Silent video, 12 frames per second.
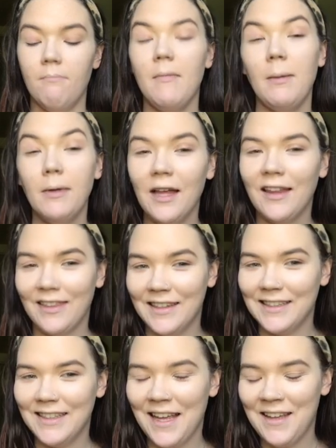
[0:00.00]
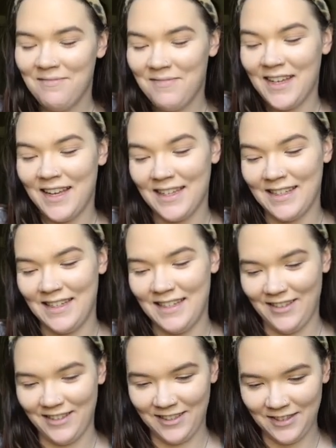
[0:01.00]
Maybe not this set, because
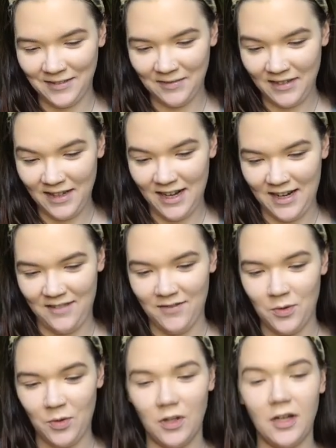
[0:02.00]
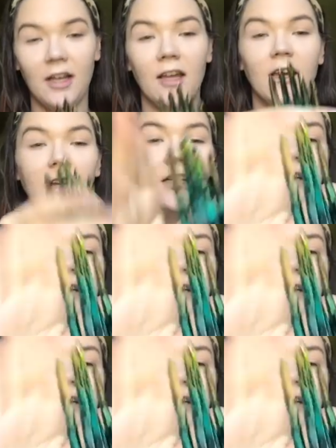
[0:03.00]
these are kind of cool looking.